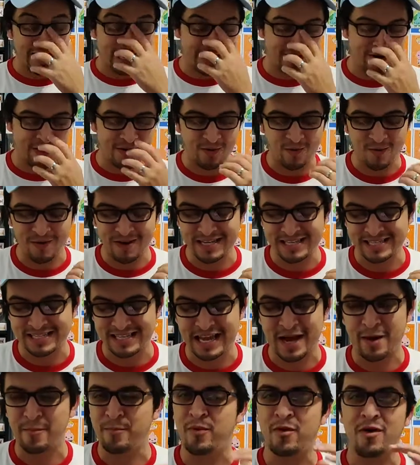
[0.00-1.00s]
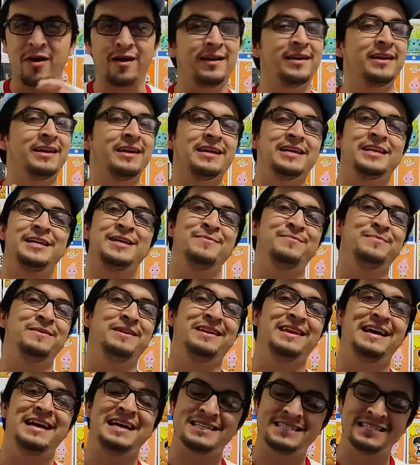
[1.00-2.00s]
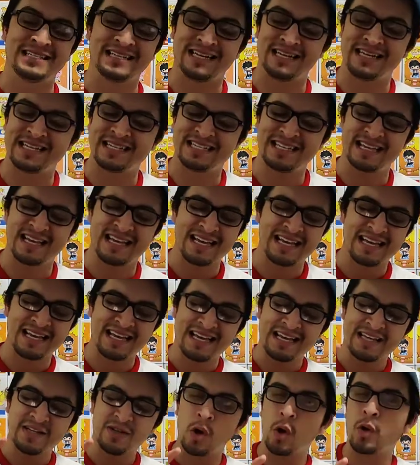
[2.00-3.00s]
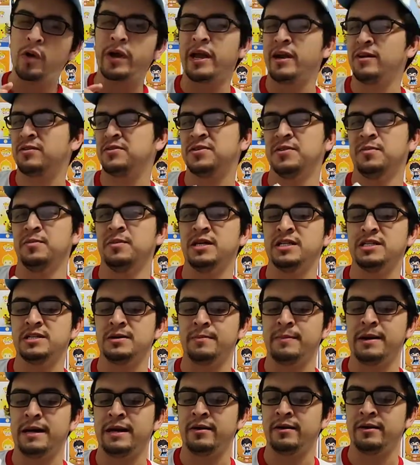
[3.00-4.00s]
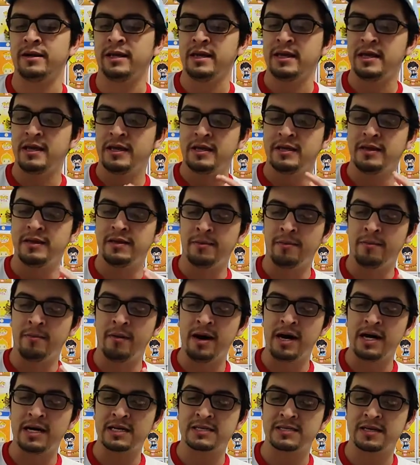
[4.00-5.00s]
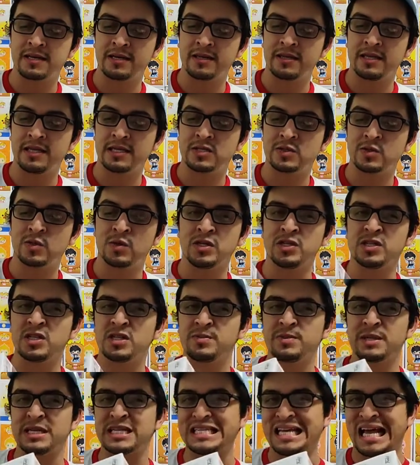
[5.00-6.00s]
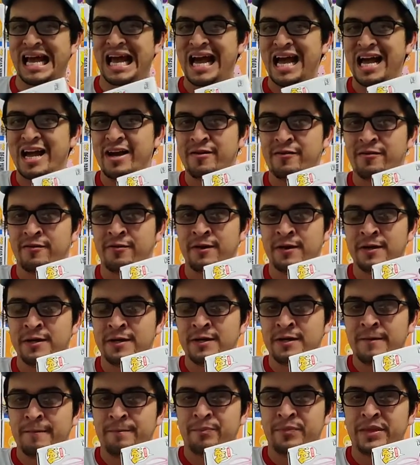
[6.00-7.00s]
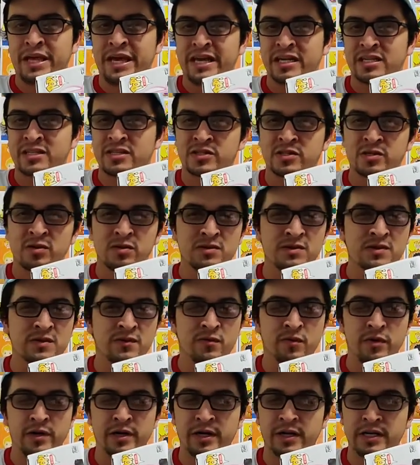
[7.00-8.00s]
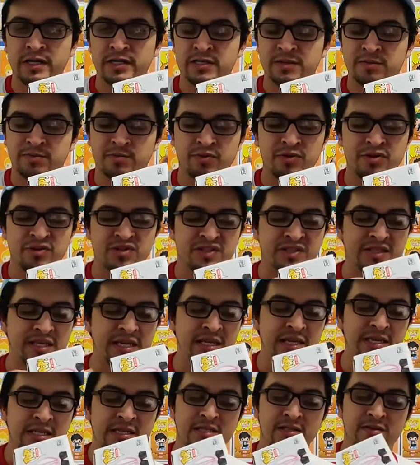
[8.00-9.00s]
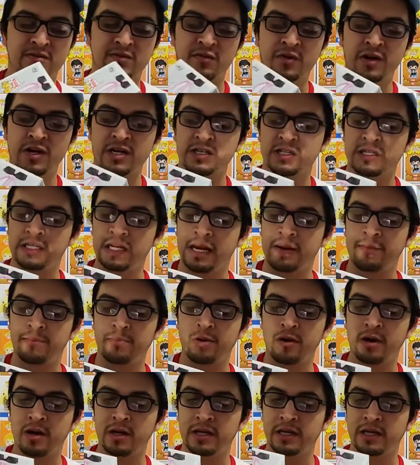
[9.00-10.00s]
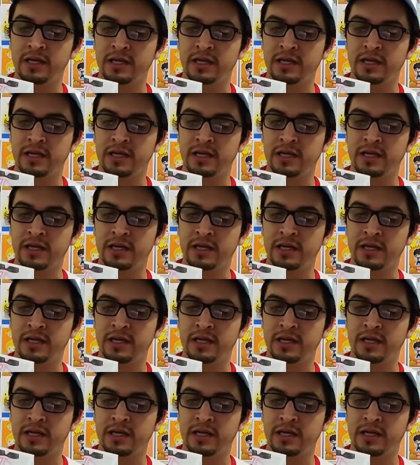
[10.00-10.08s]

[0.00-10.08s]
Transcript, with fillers: I want to say I'm probably going to keep it as it is. Don't care too much about the box on this one, just because I have that exclusive one and it's pristine, it's fresh, and I'm probably